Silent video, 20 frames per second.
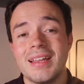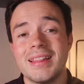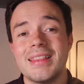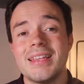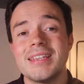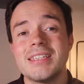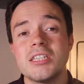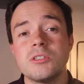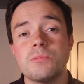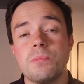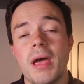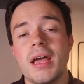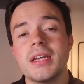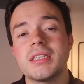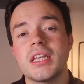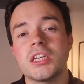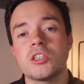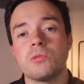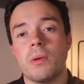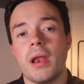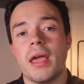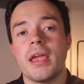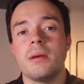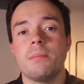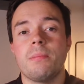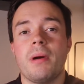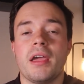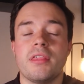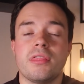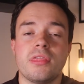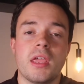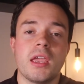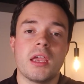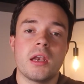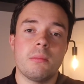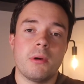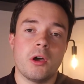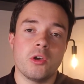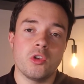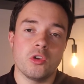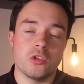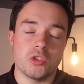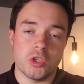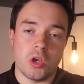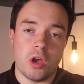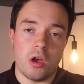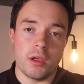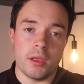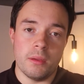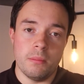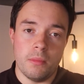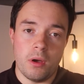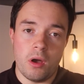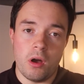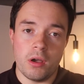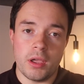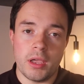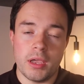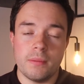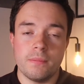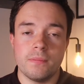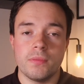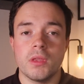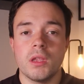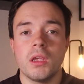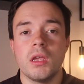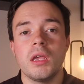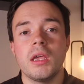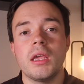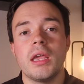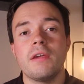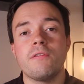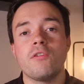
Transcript: This is best explained by thinking about your target market. If